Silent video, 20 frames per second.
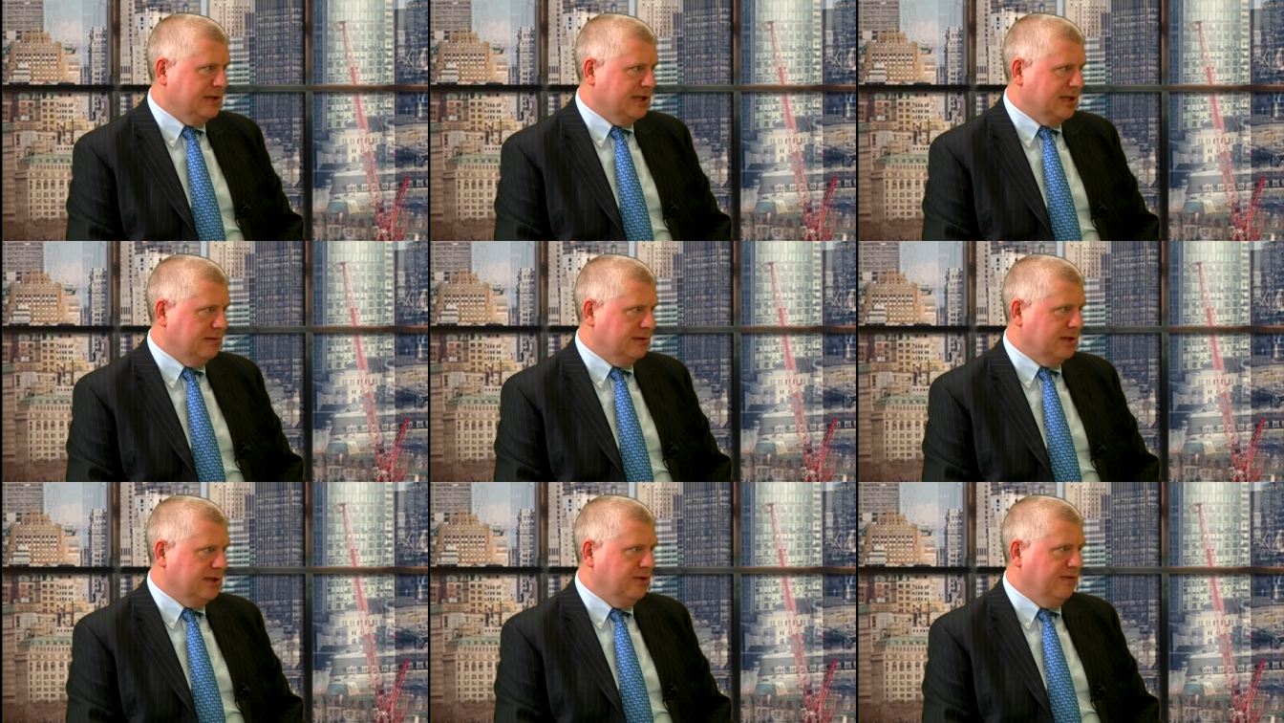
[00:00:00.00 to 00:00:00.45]

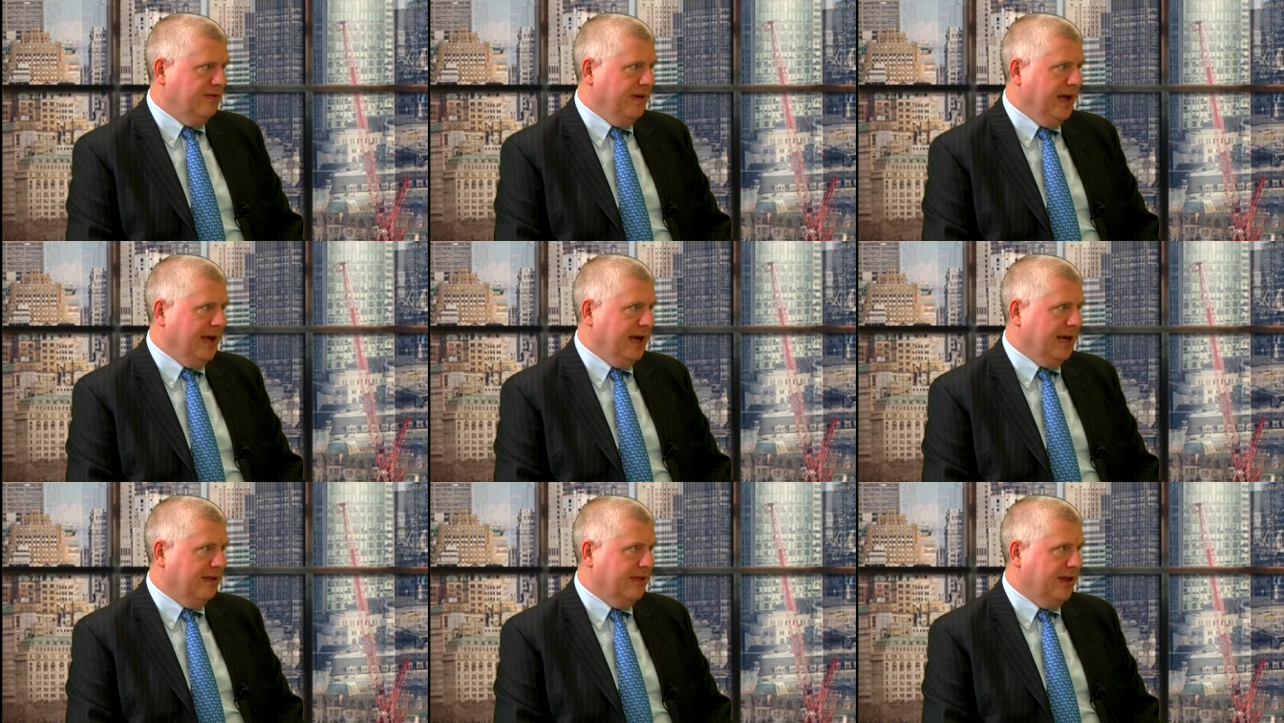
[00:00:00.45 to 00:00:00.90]
So Silver
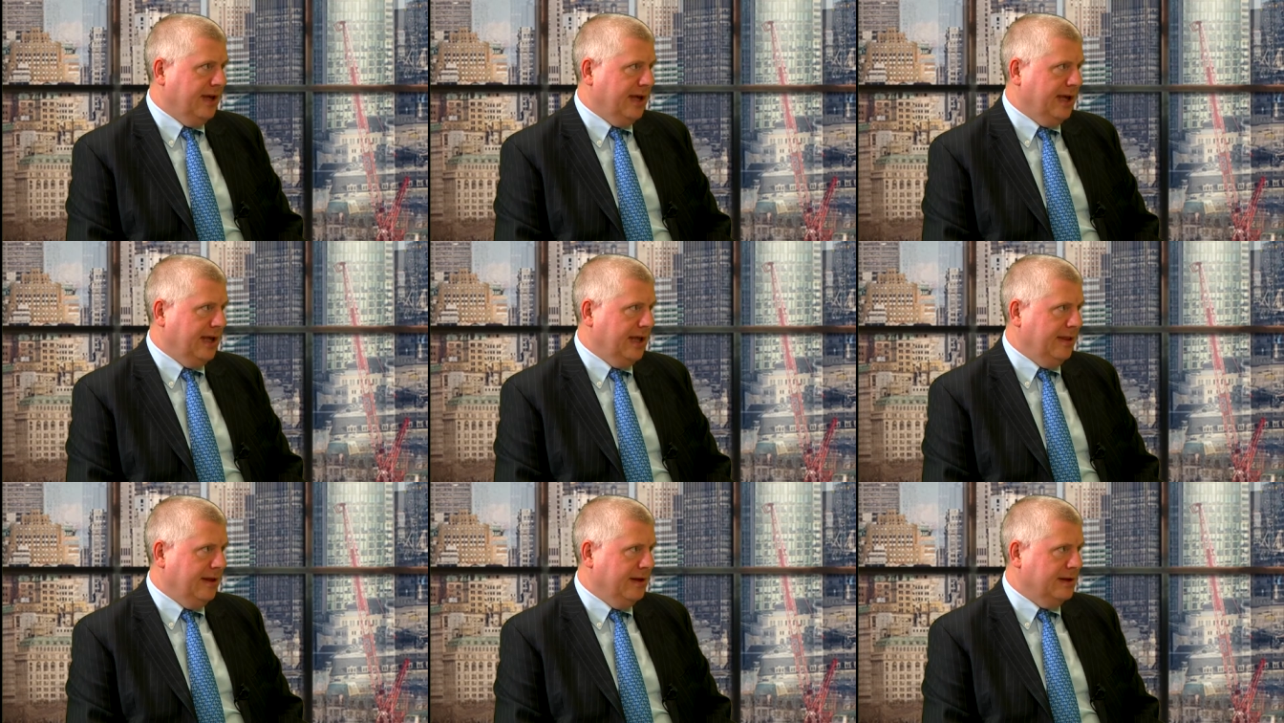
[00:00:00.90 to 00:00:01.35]
Lake are
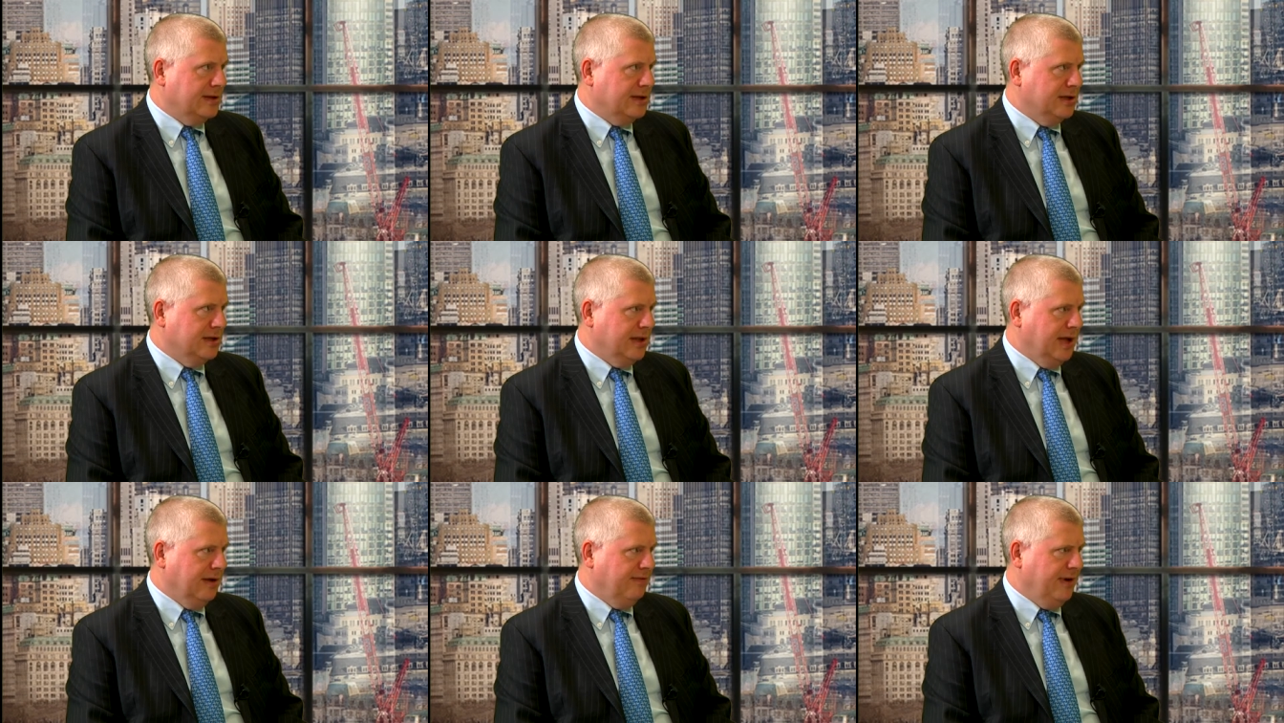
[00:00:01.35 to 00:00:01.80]
thinking that
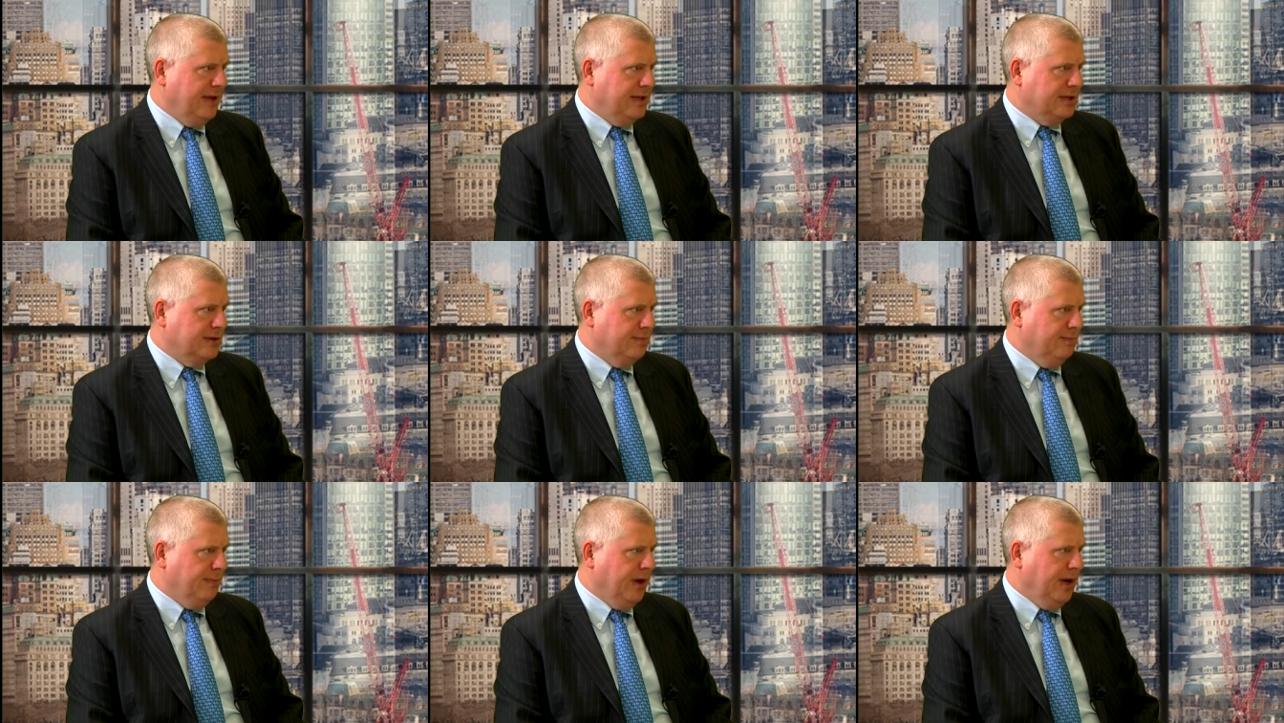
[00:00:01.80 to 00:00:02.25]
uh, they've lent
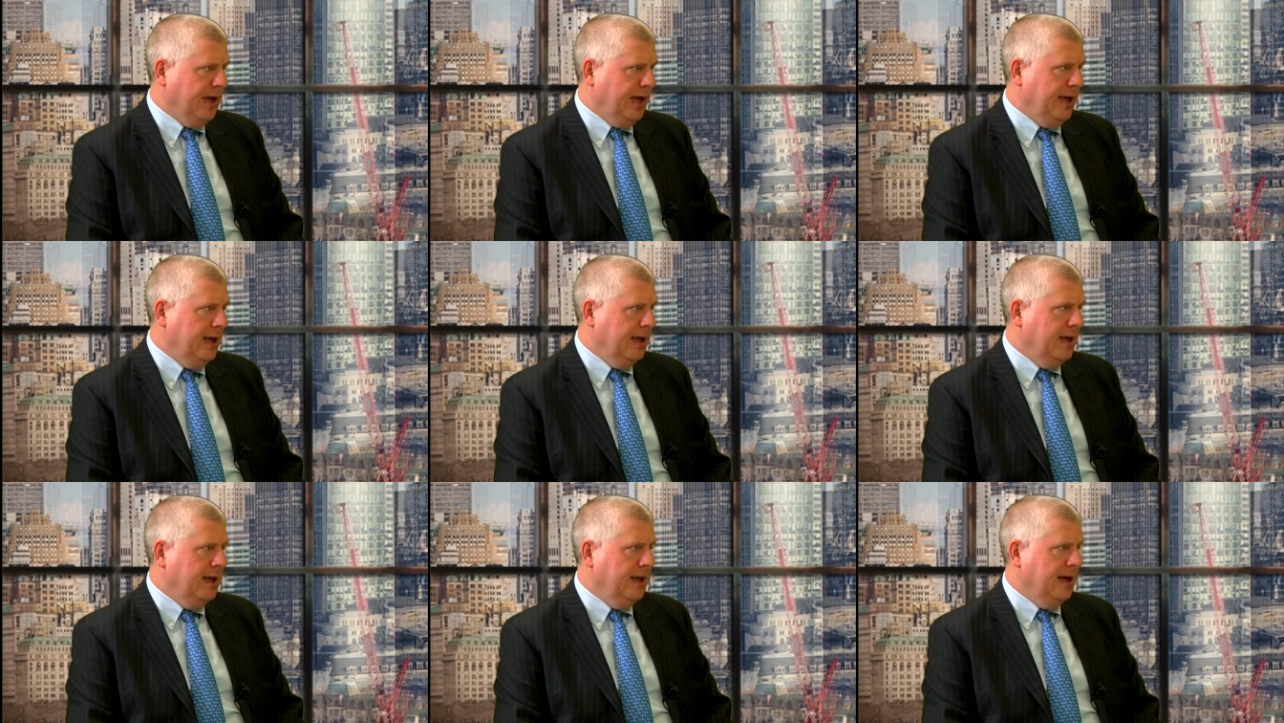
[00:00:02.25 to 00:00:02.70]
some money